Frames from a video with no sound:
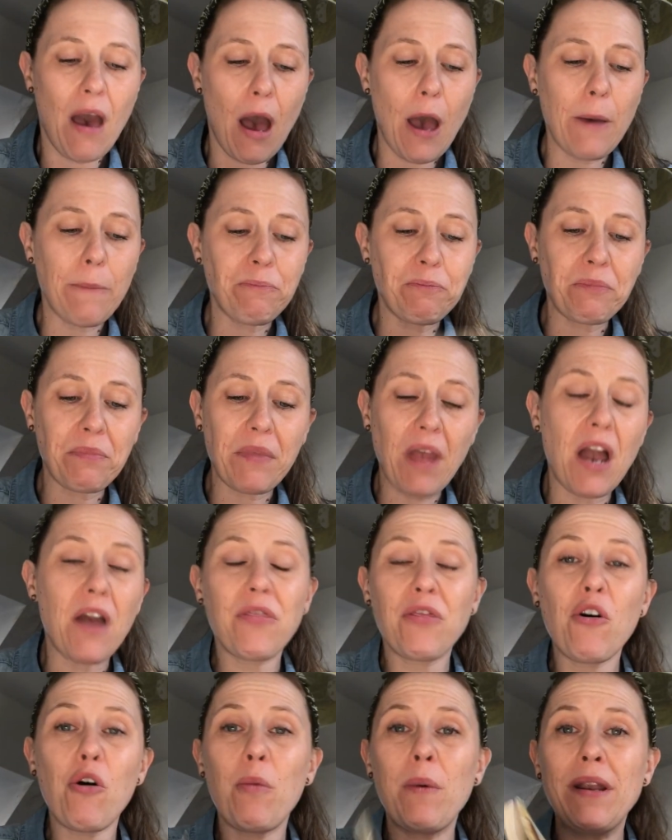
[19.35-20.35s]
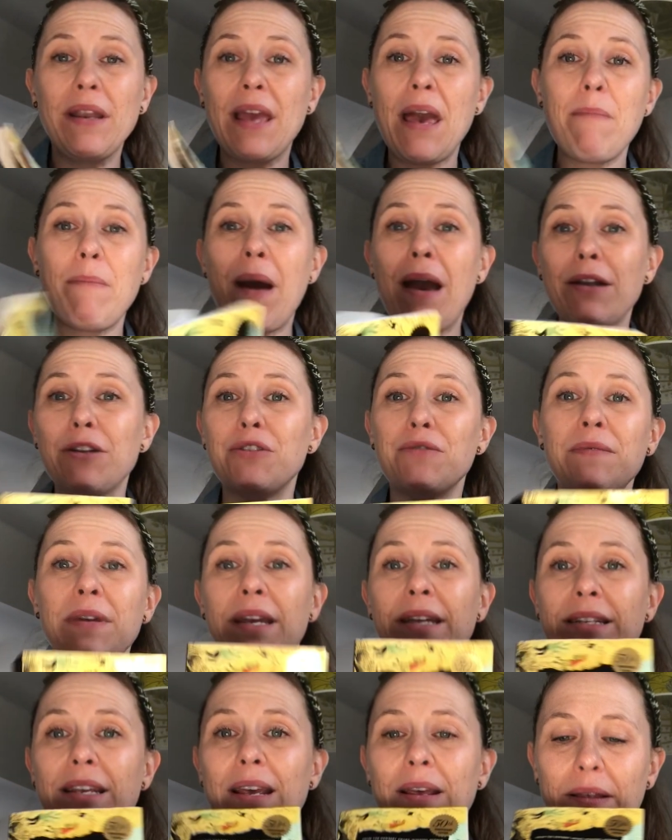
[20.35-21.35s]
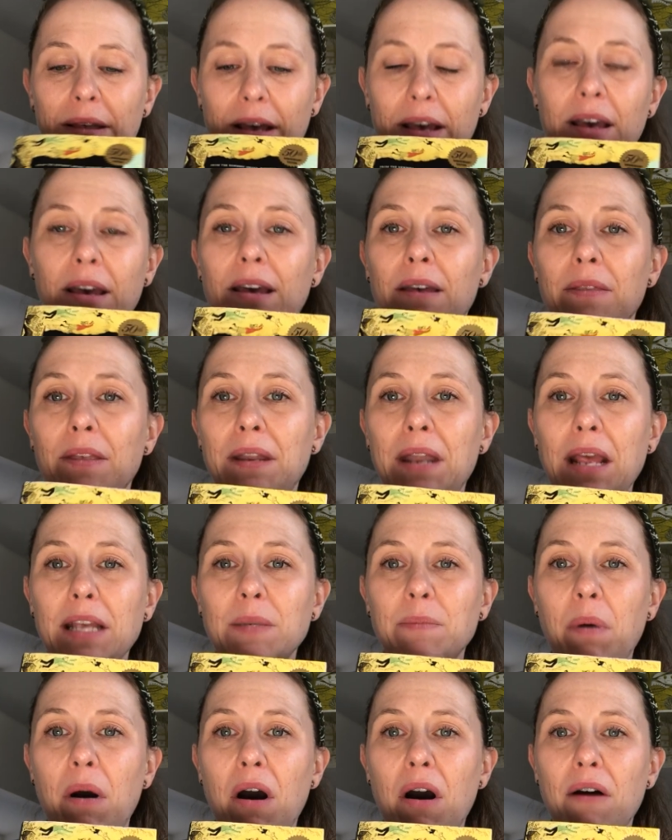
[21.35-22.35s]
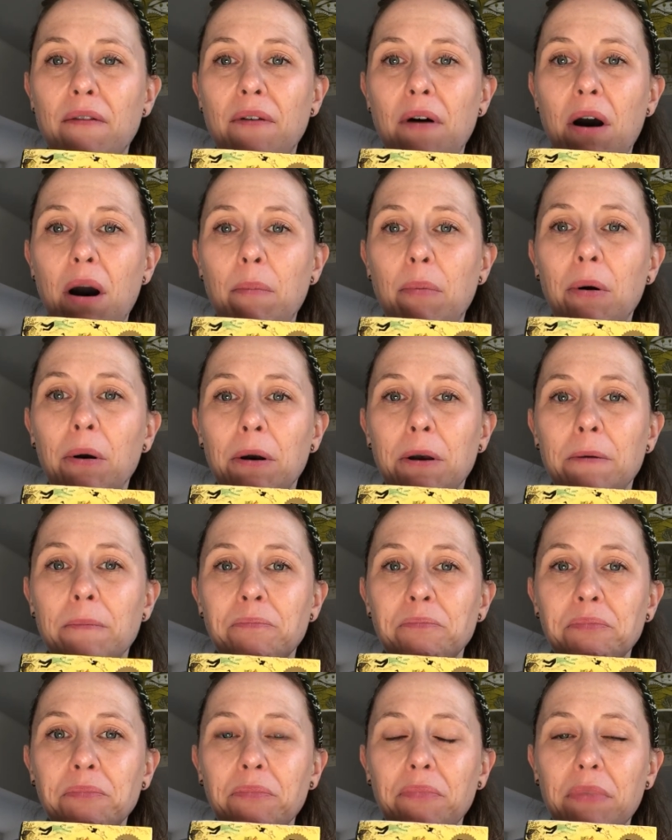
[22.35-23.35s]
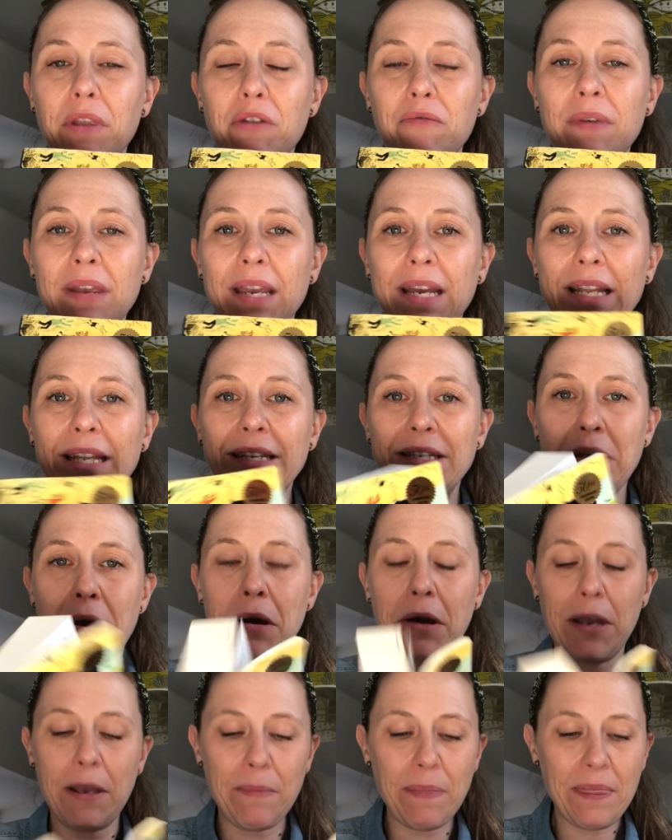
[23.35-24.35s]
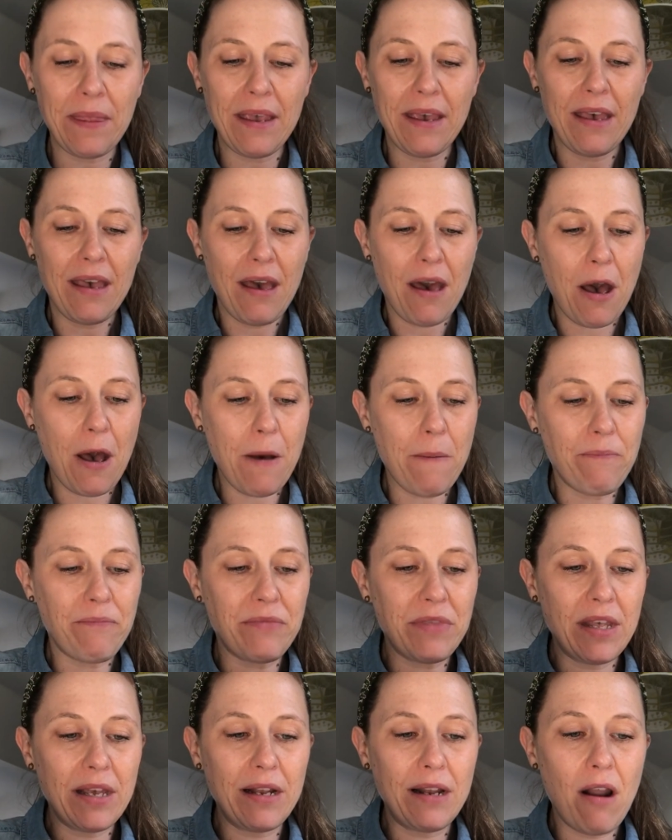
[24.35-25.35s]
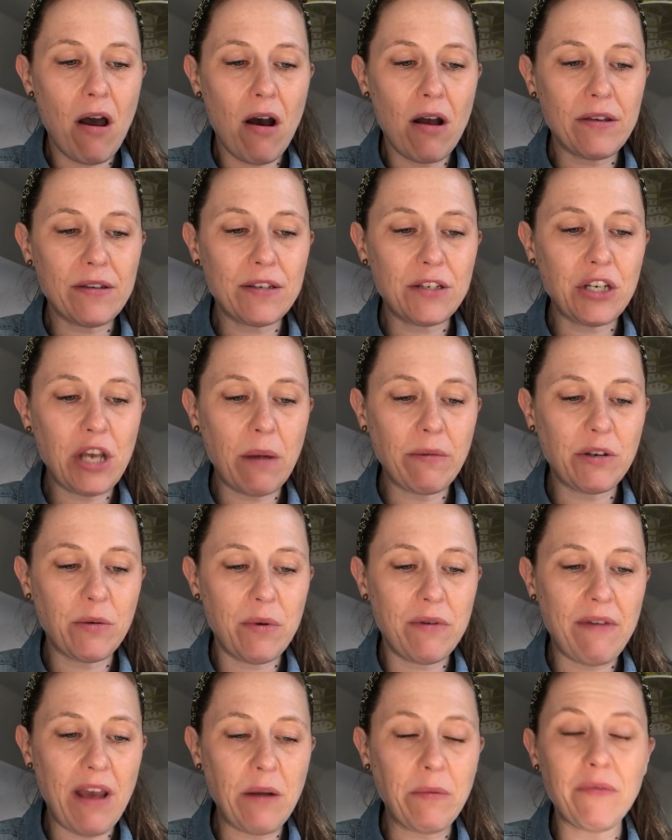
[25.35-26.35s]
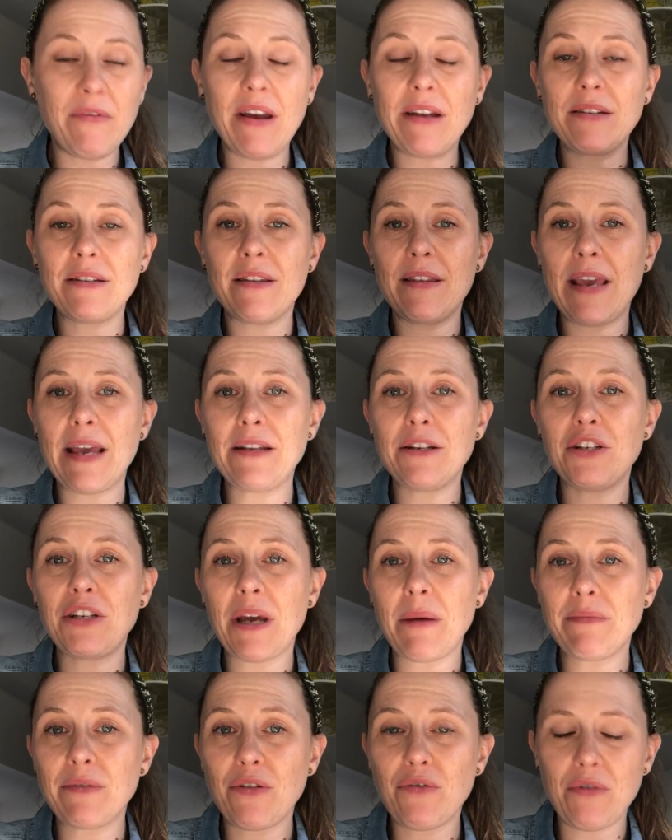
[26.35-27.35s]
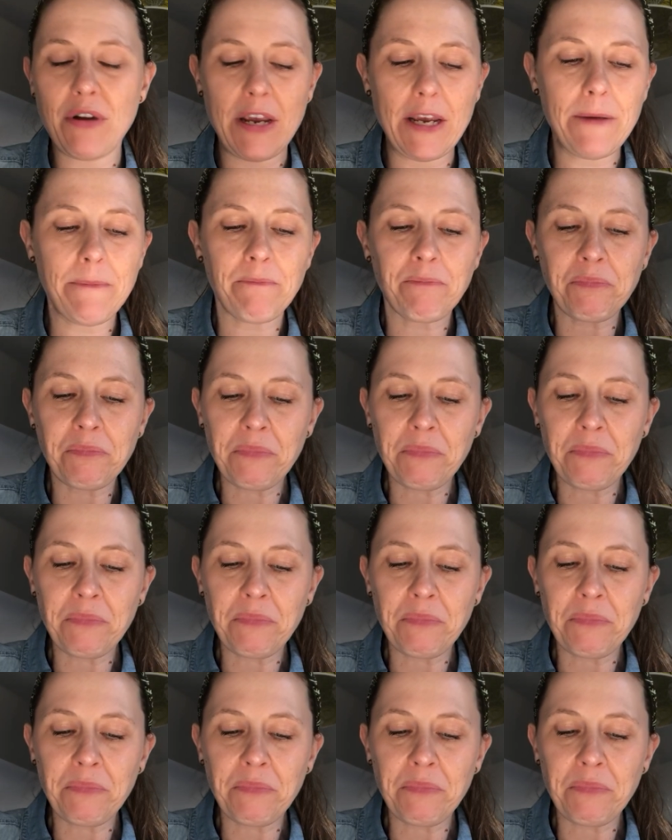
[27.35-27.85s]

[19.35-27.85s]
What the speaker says: I thought we'd get back to reading the next part of our book, A Wrinkle in Time. The last chapter we read to the end of chapter 3.